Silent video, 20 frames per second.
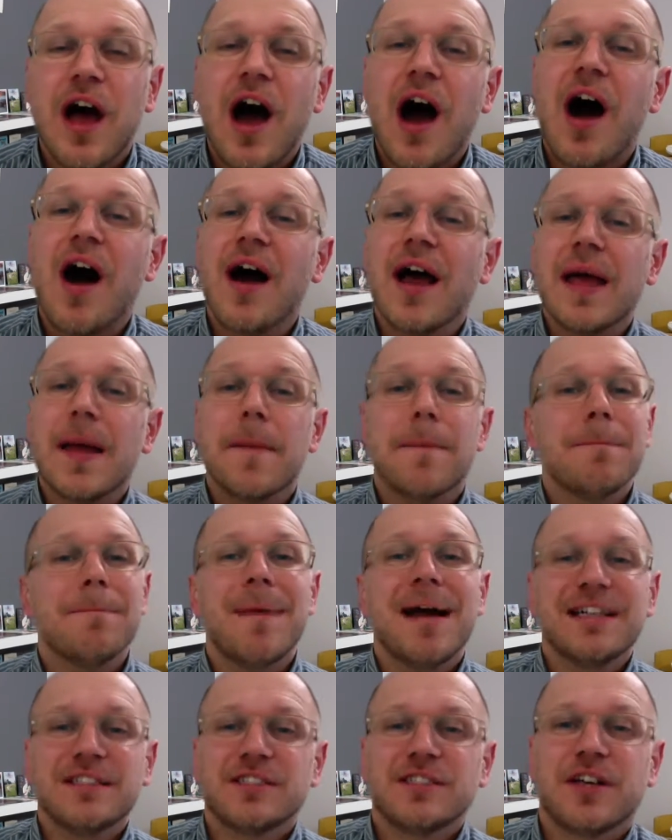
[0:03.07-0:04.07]
I
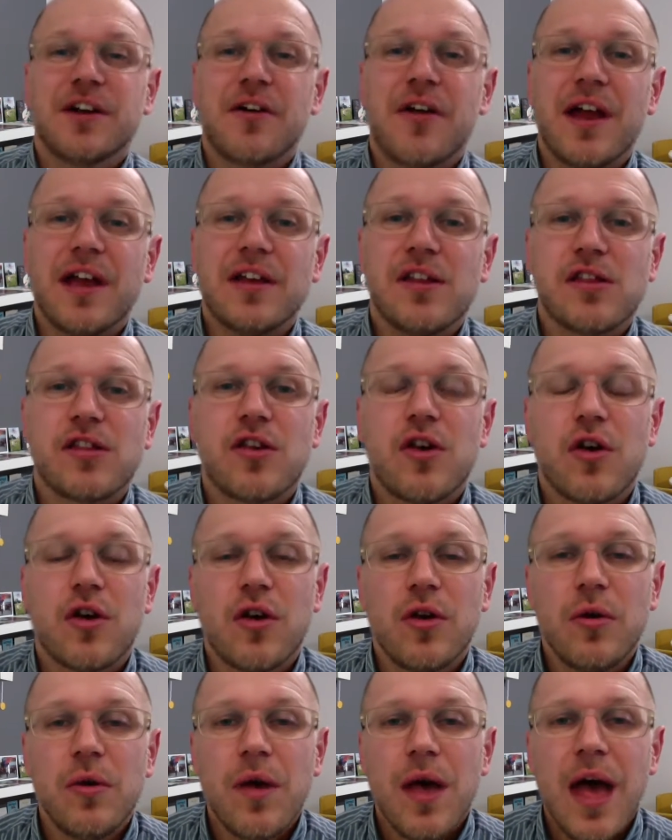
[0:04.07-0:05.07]
masquerade as
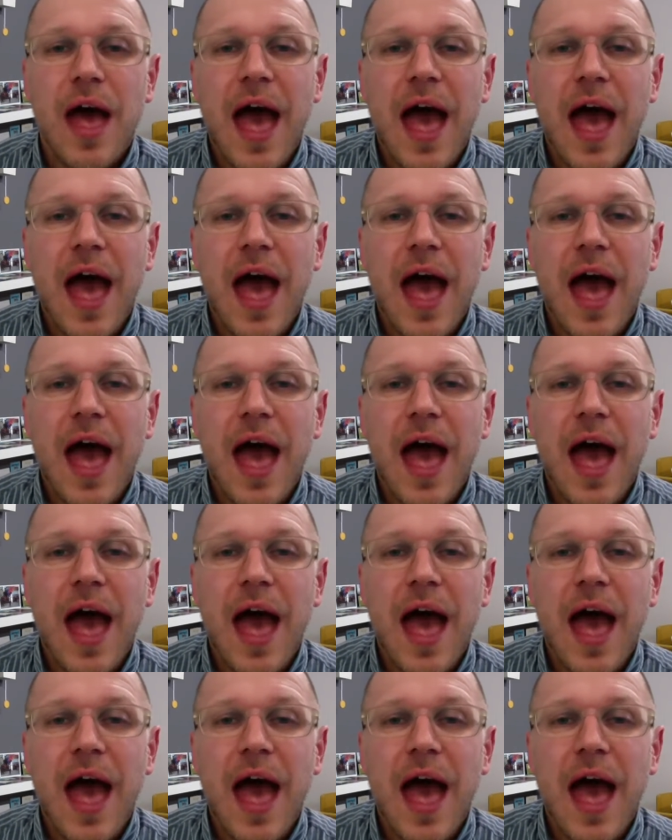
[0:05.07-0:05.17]
Cuckoo,